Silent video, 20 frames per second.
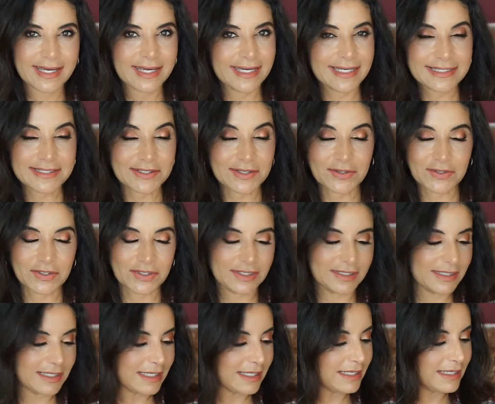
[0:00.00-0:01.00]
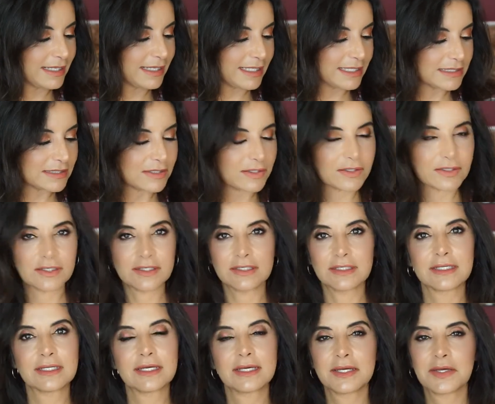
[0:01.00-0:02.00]
it's all good. It's all
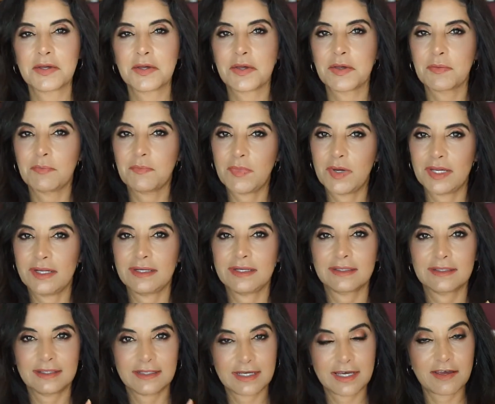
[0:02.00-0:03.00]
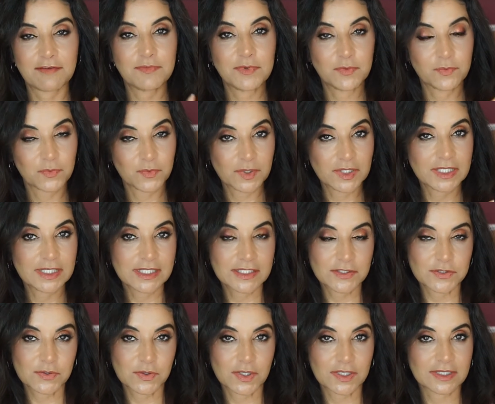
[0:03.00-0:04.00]
good. But I've been really
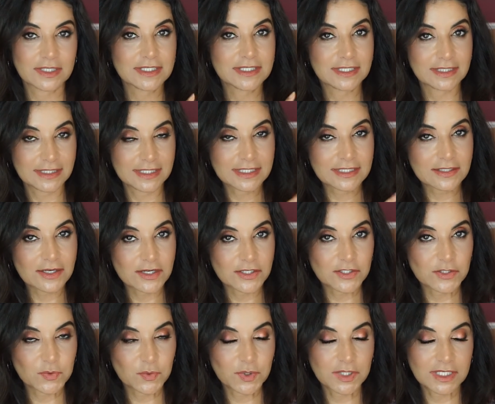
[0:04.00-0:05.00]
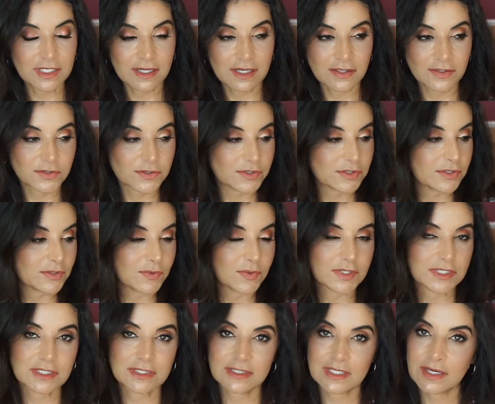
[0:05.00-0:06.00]
enjoying this. And this costs $20, so
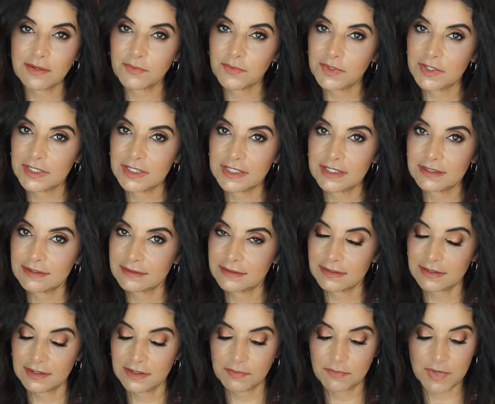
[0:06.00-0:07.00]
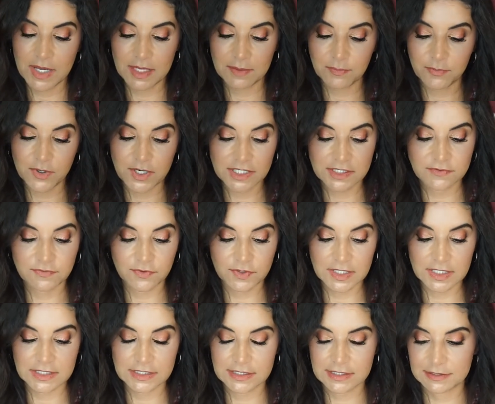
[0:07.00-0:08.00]
it's not really a bad price for
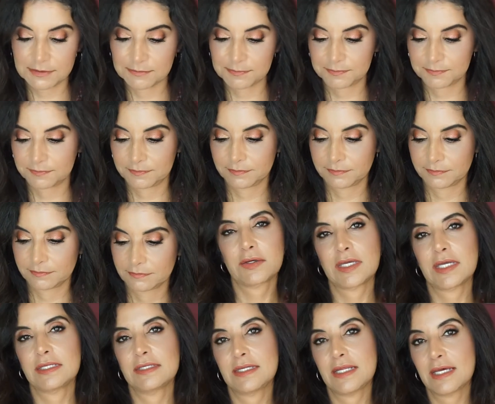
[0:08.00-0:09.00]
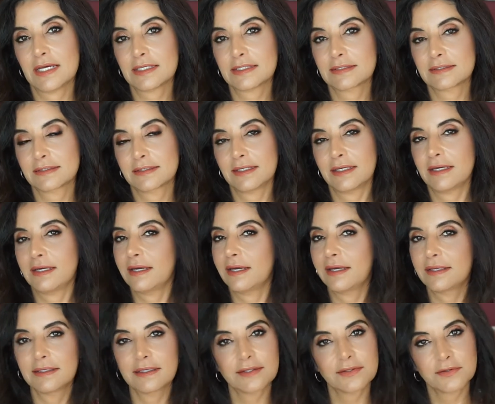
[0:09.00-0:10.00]
this. Okay, next.
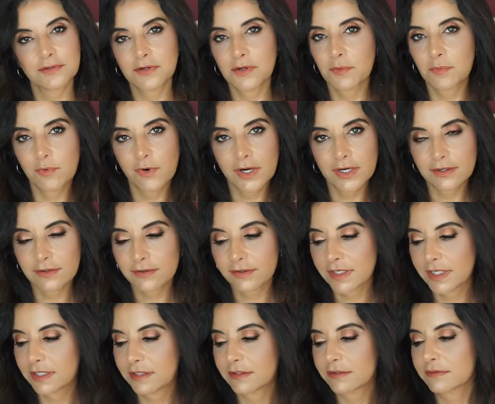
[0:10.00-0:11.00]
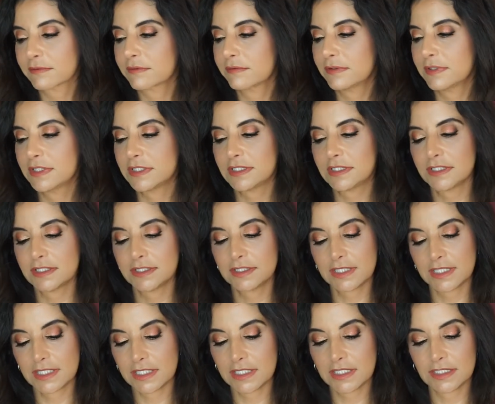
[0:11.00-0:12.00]
Another no-brainer here. This is
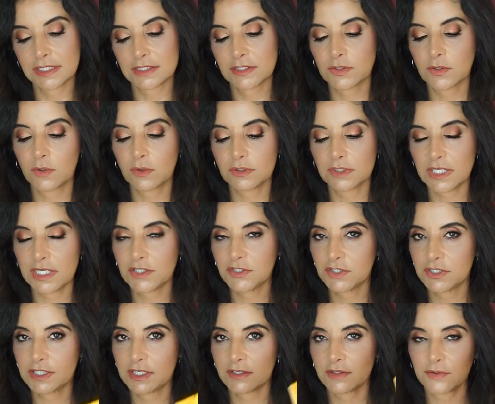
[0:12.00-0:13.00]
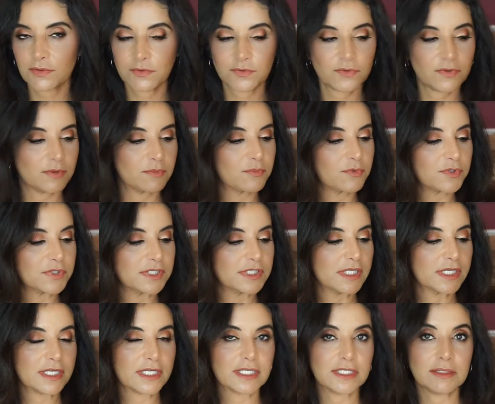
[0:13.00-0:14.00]
the Sol de Janeiro, the
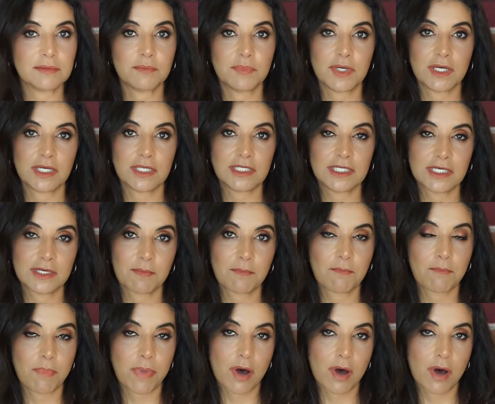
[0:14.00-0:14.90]
Brazilian Brazilian